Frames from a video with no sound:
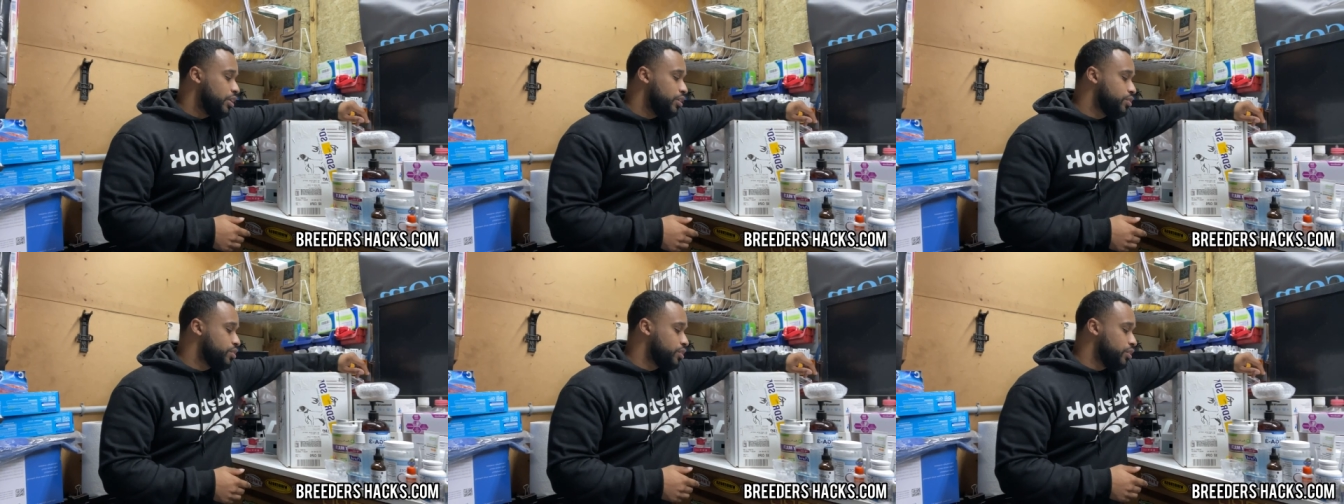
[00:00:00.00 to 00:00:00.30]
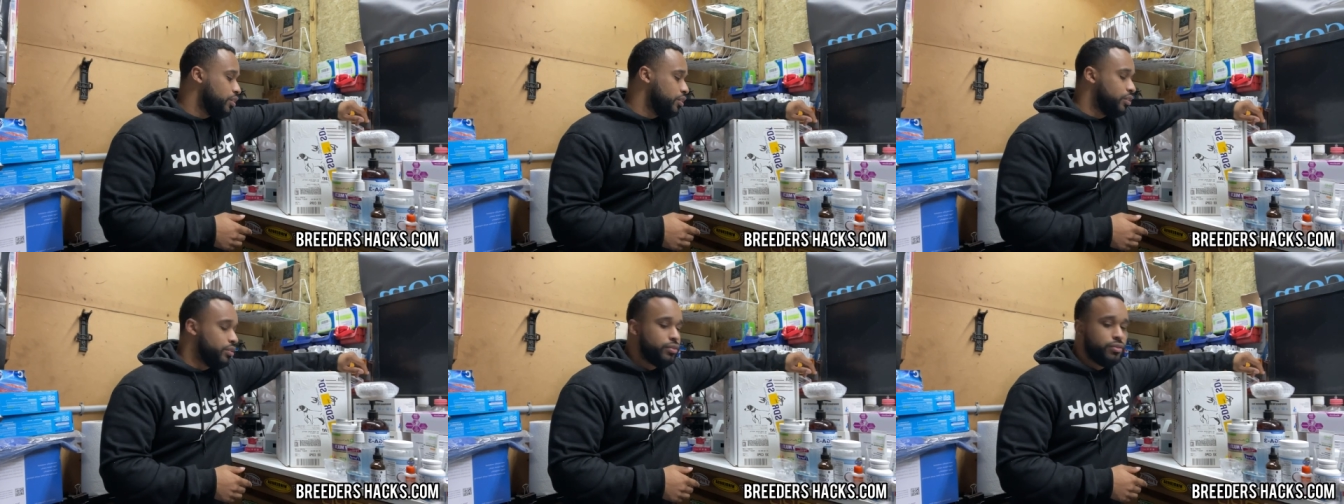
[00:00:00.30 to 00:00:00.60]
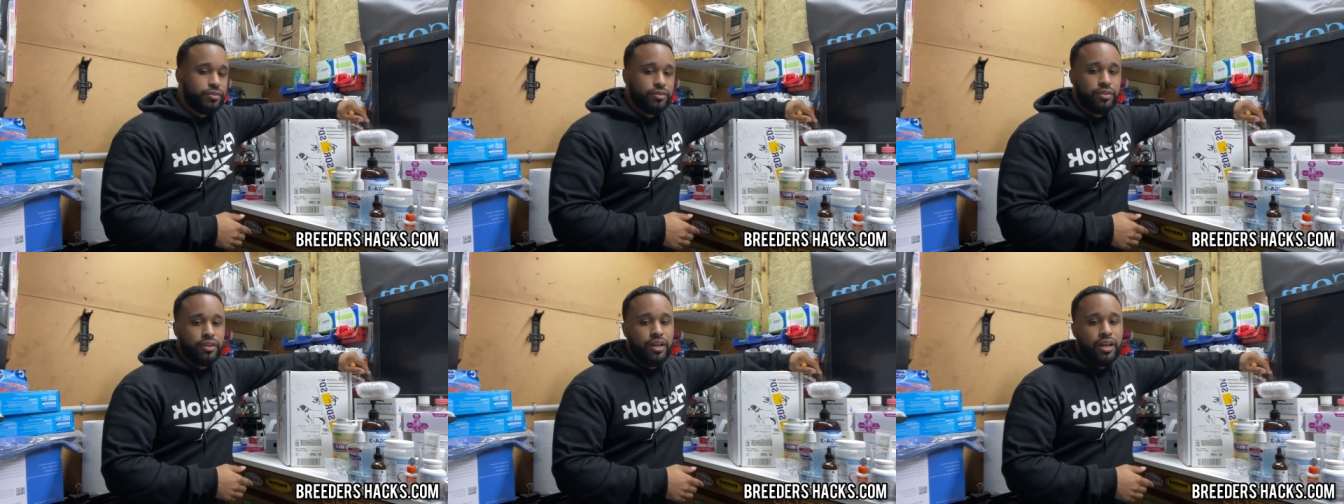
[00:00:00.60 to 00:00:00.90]

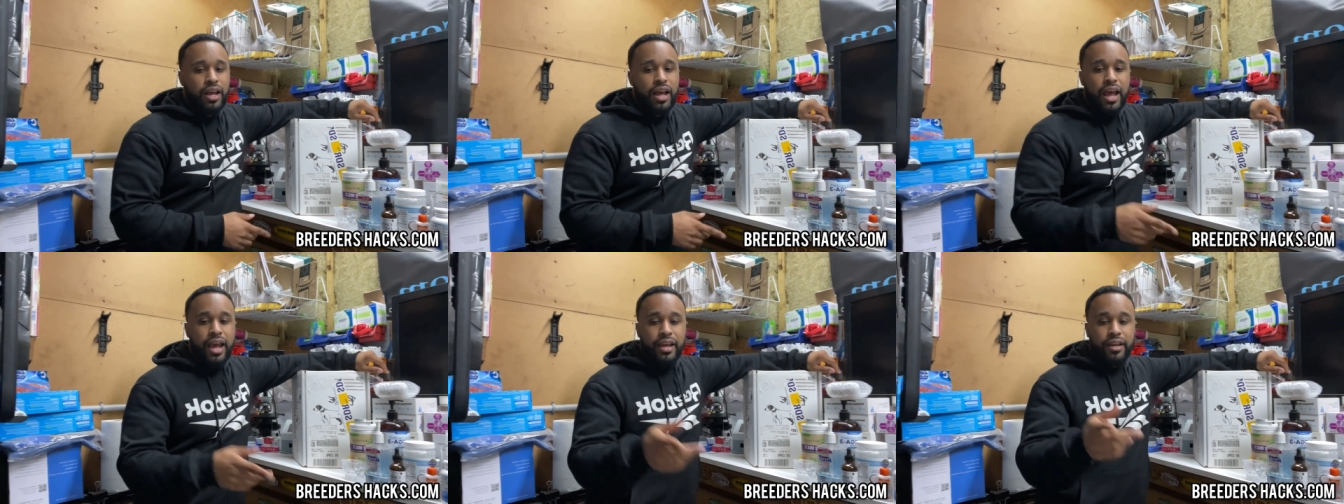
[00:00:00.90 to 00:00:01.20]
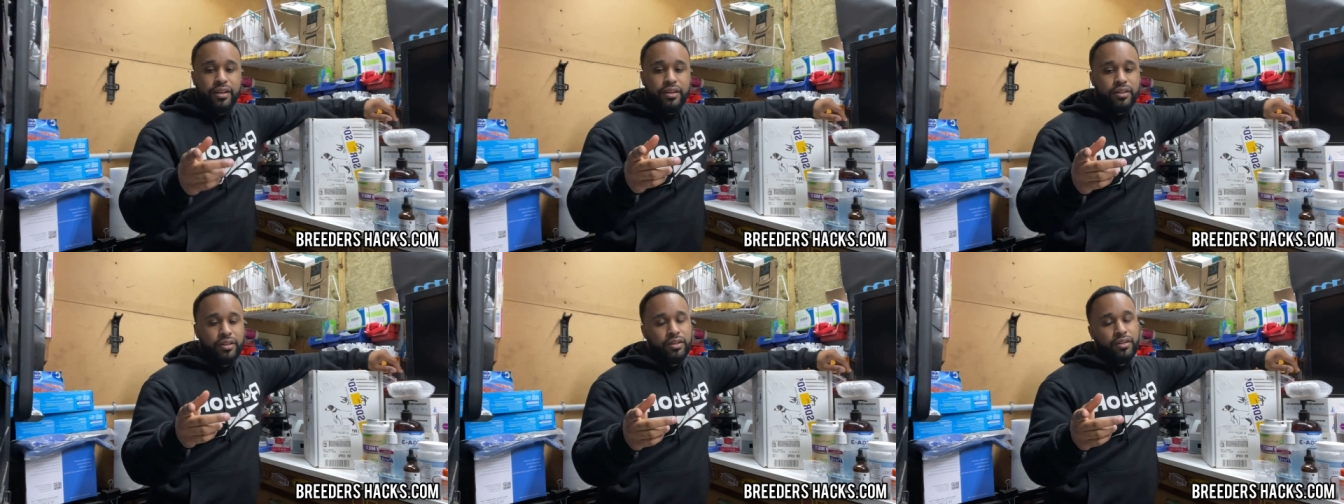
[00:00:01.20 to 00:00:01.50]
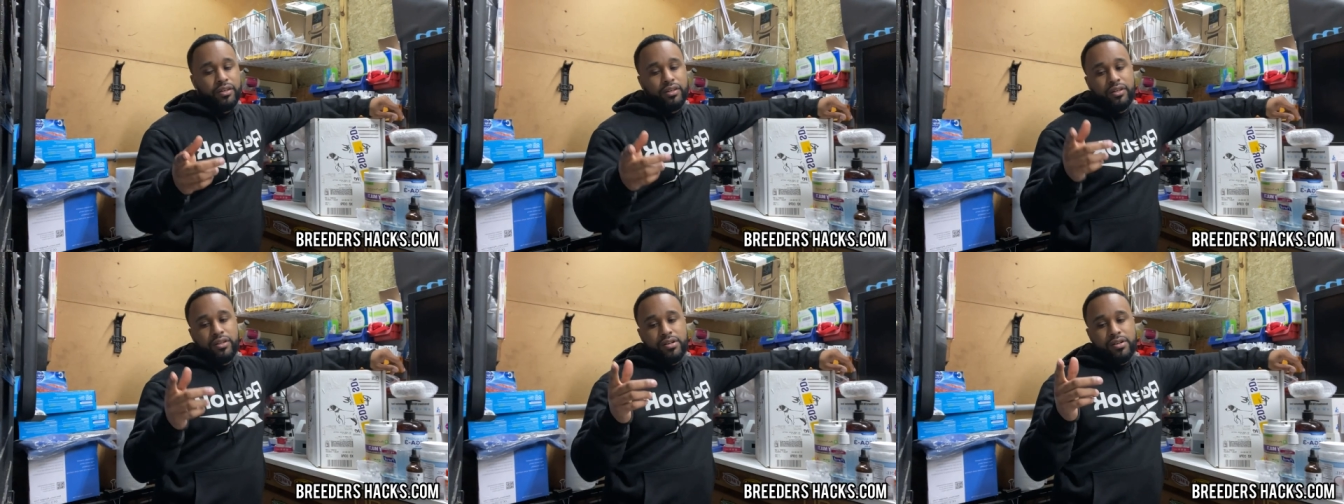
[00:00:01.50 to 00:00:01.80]
So, hey.
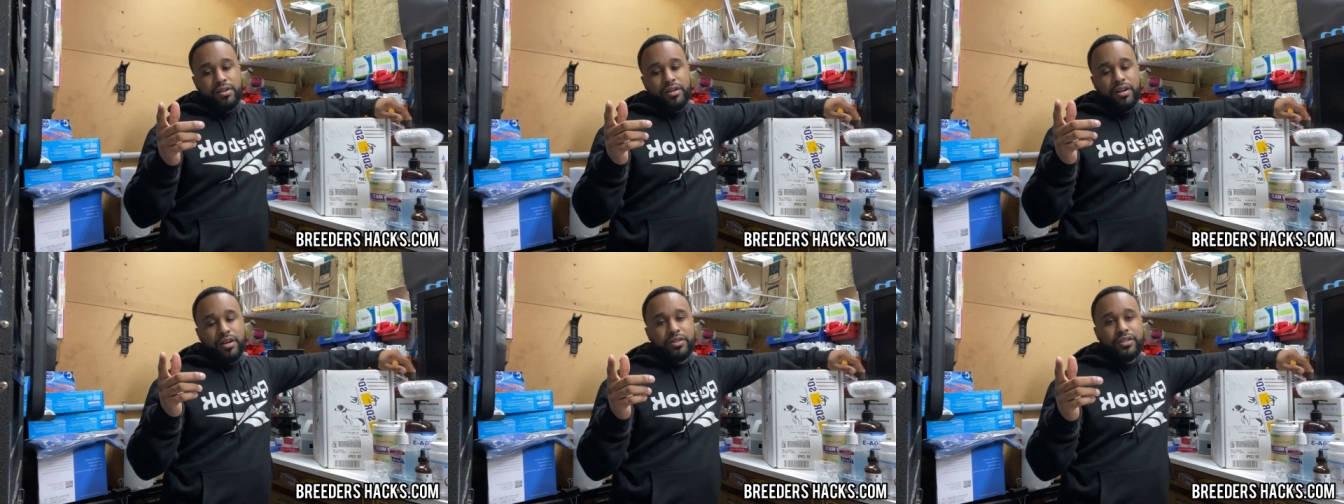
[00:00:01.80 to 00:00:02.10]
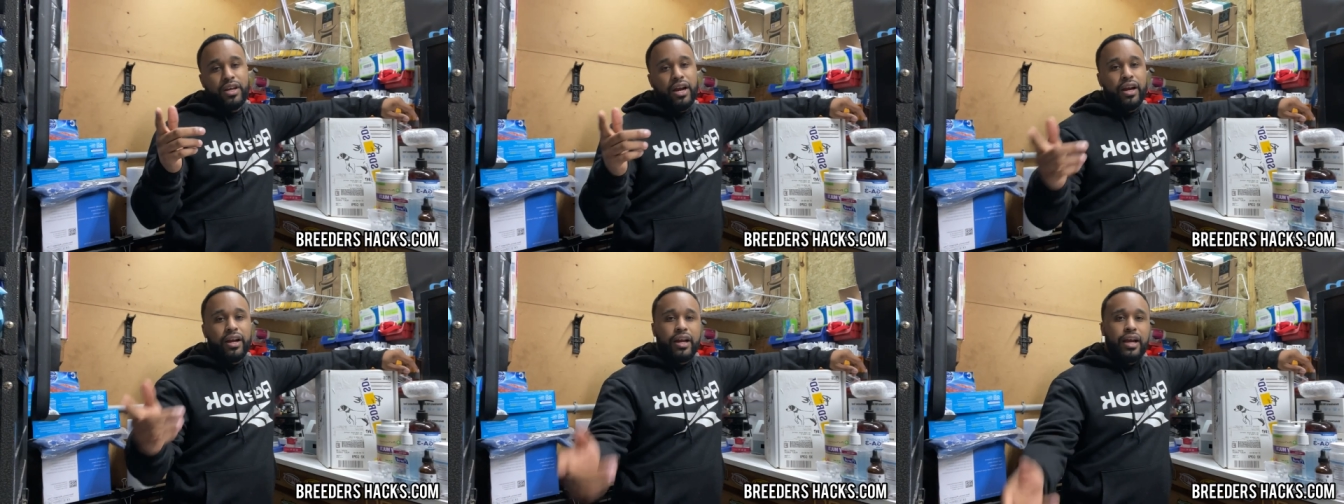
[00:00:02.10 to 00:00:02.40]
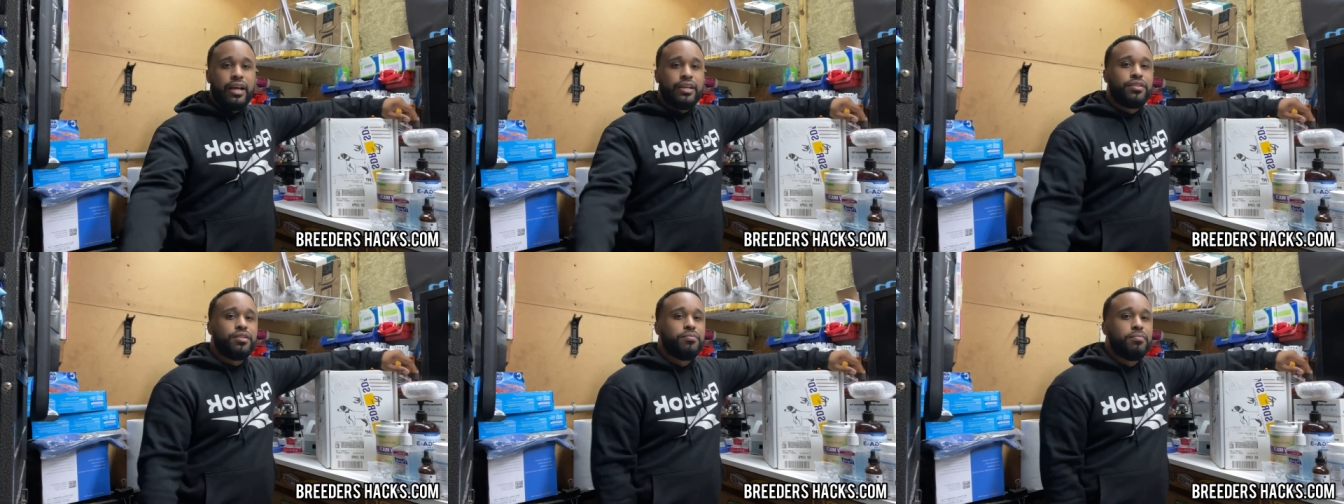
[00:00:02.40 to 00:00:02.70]
Sorry
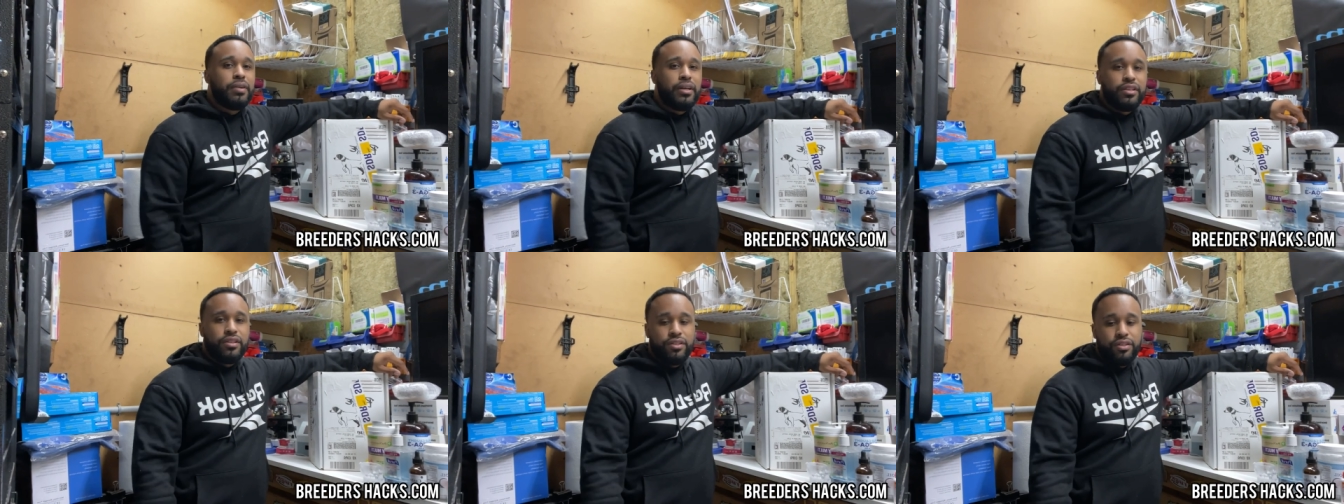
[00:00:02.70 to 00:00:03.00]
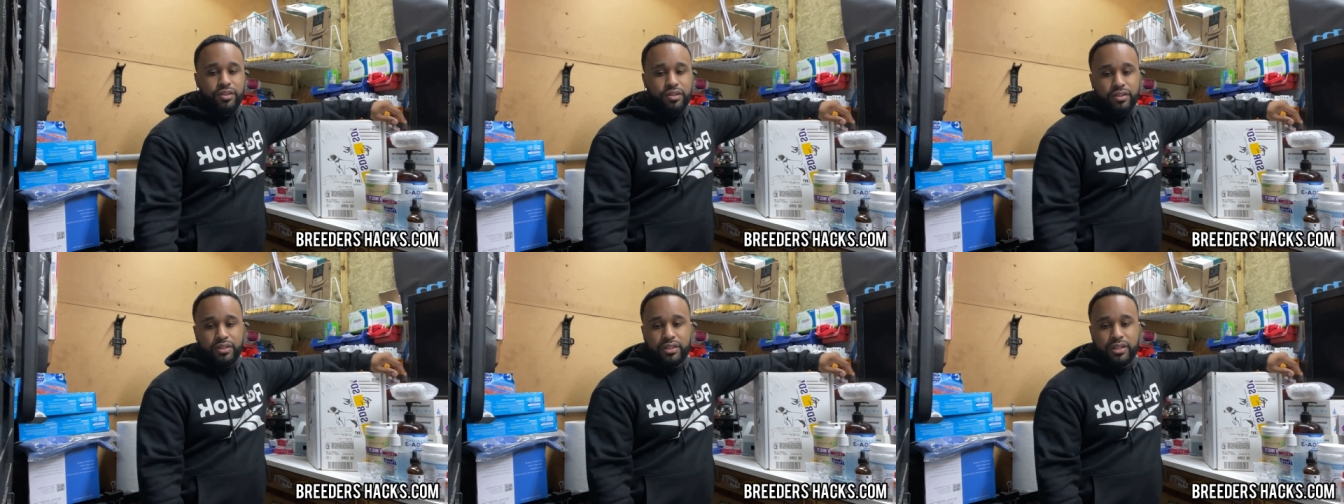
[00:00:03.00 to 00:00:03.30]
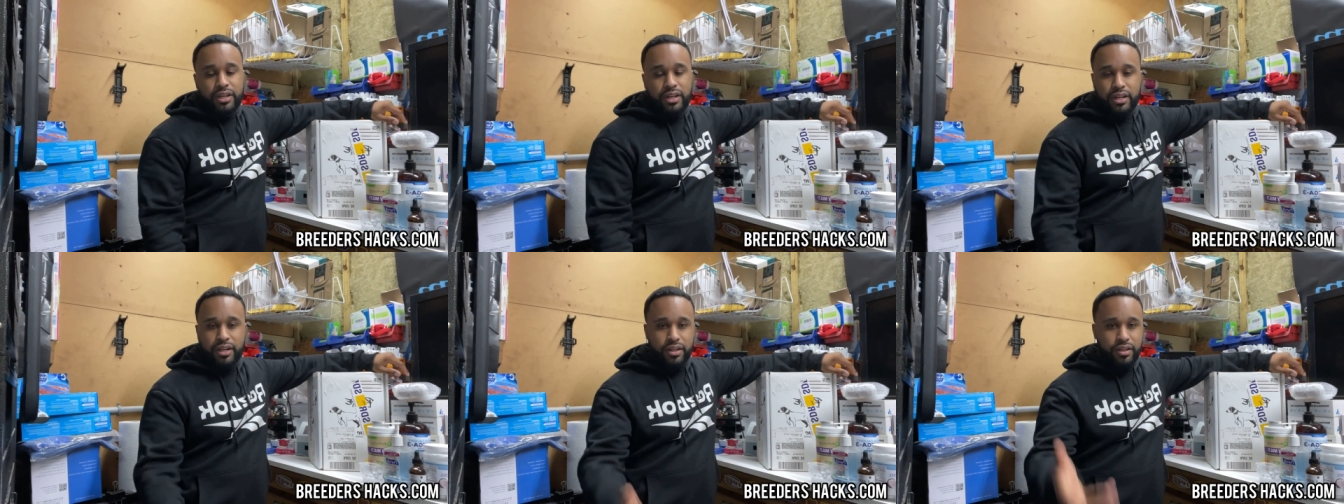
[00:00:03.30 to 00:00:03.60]
guys, don't mind the dogs.